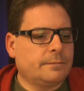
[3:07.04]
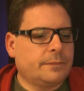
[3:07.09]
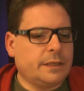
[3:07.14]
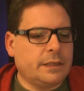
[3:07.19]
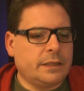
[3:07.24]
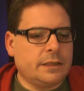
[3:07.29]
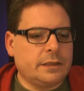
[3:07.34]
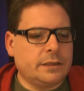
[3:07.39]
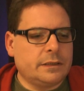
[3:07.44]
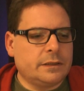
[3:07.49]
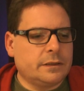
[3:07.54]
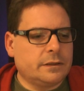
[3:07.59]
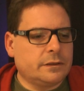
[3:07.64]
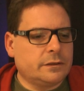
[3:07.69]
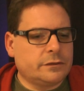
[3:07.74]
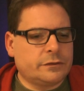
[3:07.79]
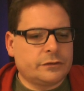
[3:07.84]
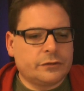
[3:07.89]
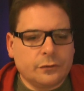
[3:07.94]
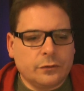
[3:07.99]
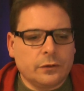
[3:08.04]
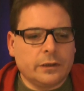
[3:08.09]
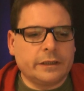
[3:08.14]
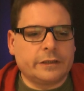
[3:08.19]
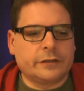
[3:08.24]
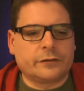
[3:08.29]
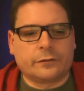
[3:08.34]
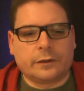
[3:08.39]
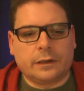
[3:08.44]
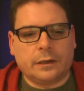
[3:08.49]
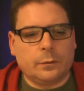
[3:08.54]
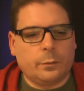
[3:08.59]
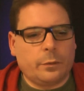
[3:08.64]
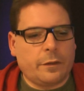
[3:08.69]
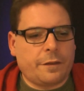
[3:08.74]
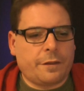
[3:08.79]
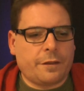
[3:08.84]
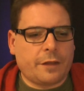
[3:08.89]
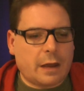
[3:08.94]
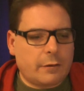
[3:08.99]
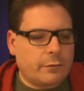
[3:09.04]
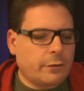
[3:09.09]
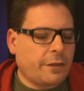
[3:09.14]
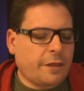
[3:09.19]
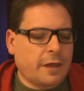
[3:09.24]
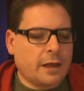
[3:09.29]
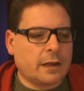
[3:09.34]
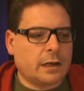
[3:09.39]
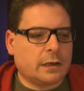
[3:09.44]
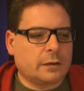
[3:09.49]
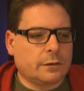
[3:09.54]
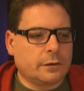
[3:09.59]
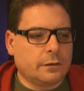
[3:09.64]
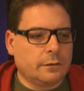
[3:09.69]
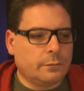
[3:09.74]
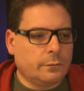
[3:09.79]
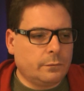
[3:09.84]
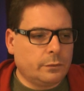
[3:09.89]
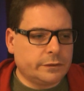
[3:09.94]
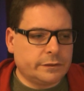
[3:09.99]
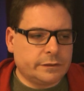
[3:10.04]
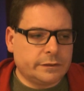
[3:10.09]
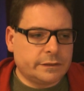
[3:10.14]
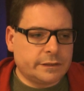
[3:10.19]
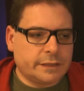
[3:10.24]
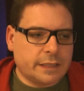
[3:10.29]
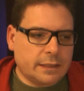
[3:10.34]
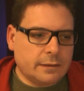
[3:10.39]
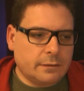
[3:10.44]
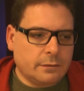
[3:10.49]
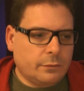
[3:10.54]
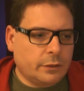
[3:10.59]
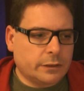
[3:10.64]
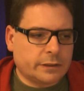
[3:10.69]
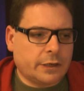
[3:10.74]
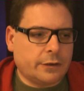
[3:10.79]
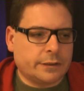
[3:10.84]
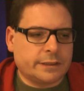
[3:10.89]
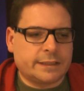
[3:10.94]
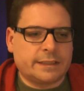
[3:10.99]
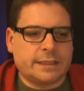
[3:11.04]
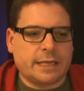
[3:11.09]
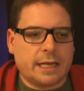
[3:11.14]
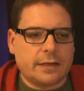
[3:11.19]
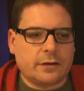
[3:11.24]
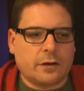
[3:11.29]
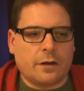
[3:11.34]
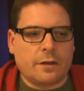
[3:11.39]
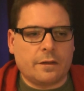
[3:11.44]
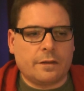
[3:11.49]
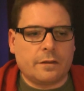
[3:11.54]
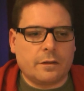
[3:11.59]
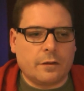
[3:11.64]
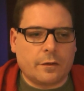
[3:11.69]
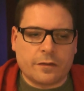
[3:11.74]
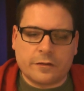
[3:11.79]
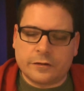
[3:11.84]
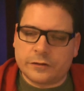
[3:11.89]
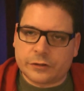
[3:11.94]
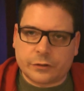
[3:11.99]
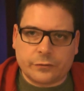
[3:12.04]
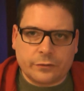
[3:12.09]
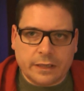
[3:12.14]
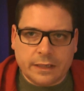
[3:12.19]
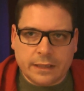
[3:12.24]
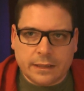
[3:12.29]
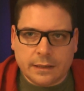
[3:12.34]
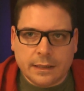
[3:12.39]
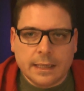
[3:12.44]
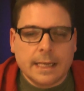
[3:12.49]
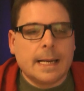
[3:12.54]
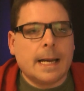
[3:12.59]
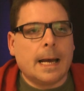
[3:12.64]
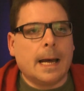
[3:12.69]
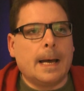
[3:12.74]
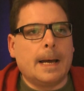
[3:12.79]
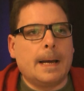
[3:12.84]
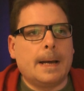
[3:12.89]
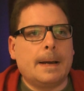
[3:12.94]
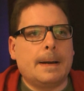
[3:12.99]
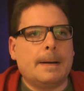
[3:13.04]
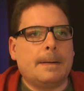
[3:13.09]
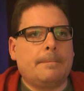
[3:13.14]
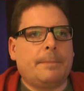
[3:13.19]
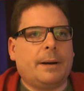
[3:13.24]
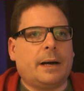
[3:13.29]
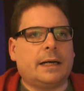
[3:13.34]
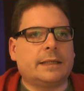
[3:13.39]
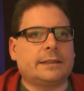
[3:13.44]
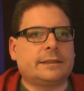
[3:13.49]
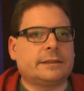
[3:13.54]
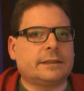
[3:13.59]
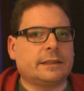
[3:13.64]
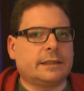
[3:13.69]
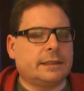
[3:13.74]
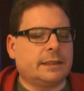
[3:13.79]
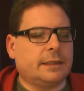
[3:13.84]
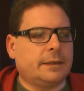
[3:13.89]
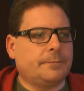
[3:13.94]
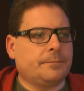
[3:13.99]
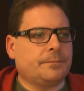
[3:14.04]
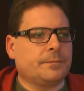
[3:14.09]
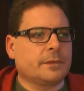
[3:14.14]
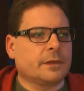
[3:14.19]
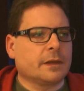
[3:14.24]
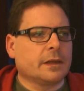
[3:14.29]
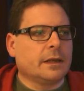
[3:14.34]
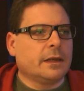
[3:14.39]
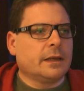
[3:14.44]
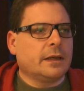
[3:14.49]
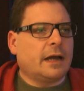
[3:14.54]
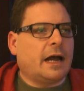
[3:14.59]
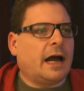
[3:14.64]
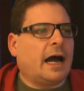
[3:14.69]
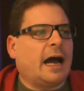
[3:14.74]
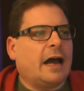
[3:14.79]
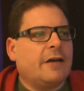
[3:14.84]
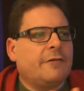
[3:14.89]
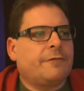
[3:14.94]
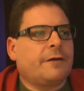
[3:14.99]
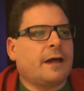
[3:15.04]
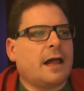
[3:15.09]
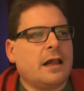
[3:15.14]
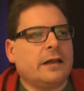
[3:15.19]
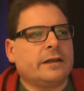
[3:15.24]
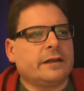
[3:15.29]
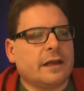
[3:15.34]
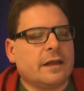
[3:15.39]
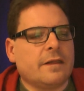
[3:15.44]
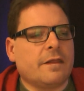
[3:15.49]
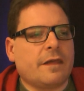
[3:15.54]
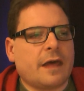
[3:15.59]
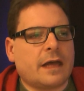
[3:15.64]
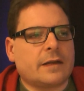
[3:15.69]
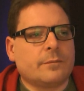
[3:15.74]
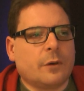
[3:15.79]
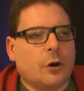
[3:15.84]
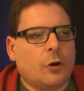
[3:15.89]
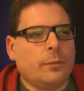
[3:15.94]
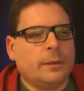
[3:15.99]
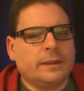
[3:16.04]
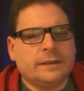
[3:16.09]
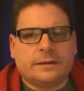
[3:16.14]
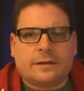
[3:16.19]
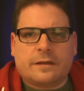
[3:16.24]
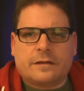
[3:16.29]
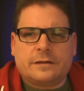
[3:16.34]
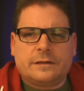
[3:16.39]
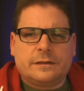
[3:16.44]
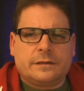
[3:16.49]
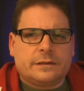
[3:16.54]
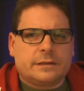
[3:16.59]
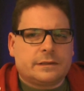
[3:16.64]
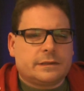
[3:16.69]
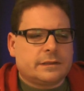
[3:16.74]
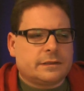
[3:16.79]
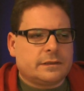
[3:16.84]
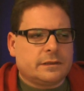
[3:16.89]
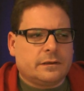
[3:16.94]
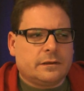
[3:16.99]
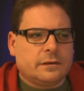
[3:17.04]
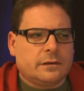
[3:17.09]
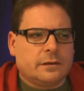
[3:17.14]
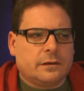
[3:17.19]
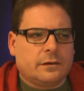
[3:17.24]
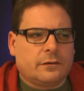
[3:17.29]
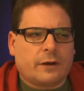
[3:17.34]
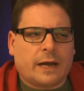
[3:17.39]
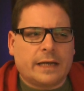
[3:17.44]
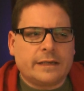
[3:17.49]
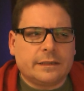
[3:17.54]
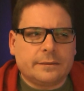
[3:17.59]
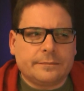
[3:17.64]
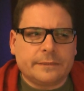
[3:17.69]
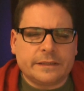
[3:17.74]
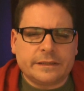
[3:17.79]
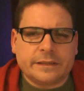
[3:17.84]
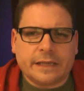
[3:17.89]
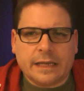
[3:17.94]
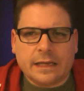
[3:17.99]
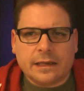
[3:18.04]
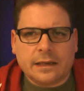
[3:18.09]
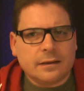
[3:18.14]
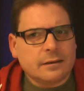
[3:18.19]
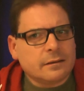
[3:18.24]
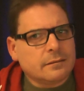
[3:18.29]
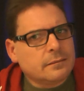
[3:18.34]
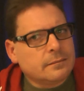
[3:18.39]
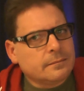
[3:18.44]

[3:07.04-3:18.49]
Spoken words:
be too literal with everything that what got said on the screen, but I felt in that moment that it's a writing mistake.